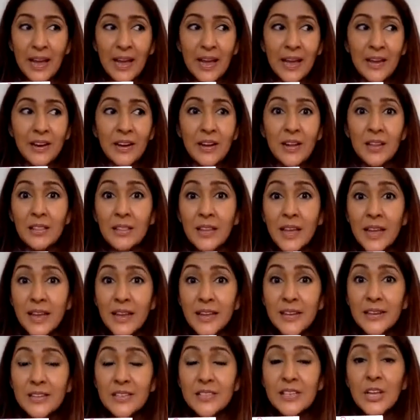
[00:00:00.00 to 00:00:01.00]
I had a
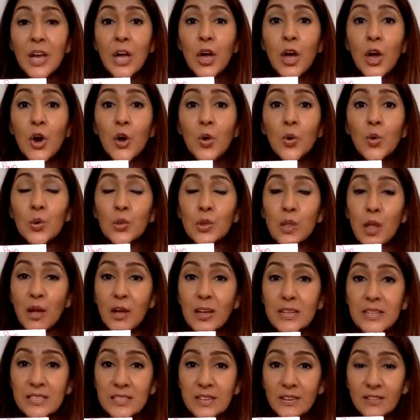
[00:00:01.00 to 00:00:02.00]
client who
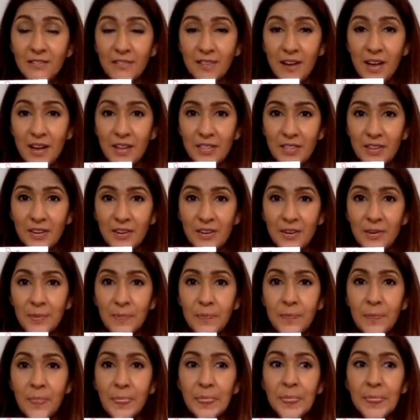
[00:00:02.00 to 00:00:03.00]
lost her father
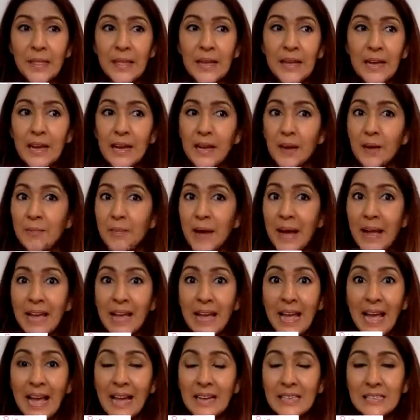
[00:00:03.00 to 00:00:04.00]

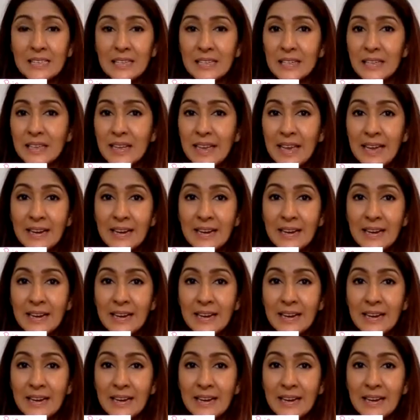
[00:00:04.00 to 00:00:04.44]
by accident.